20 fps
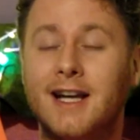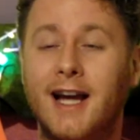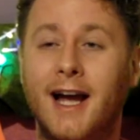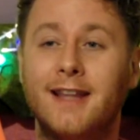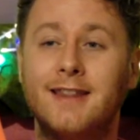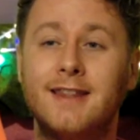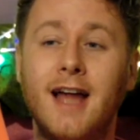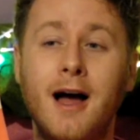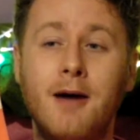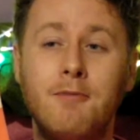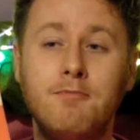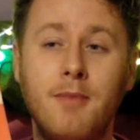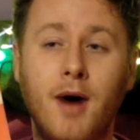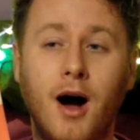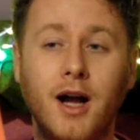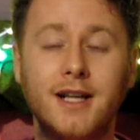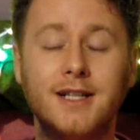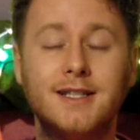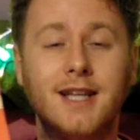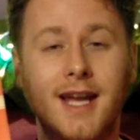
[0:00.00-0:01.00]
and that
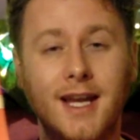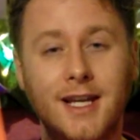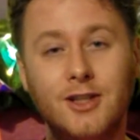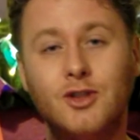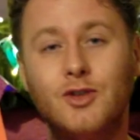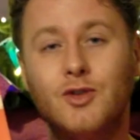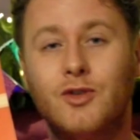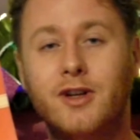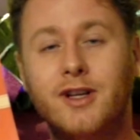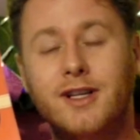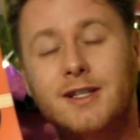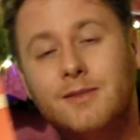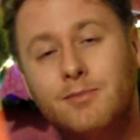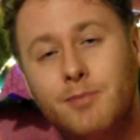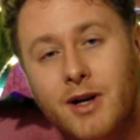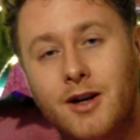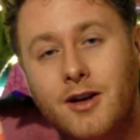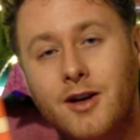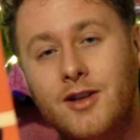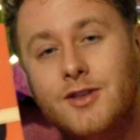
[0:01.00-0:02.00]
might taint your
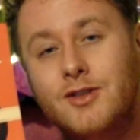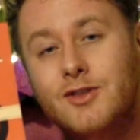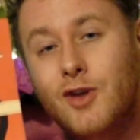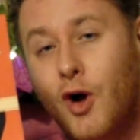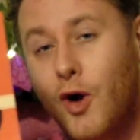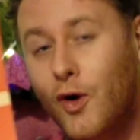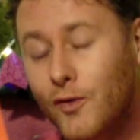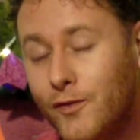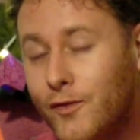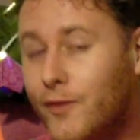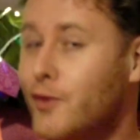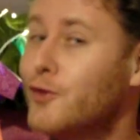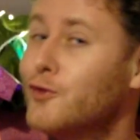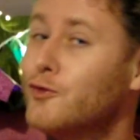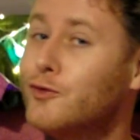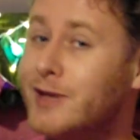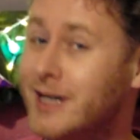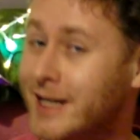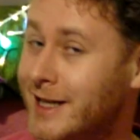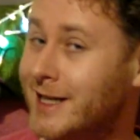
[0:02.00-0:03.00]
experience of the
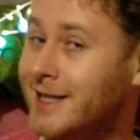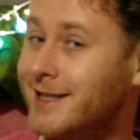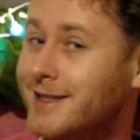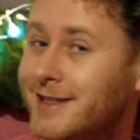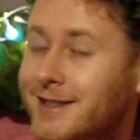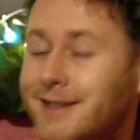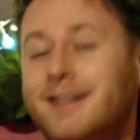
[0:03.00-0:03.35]
read.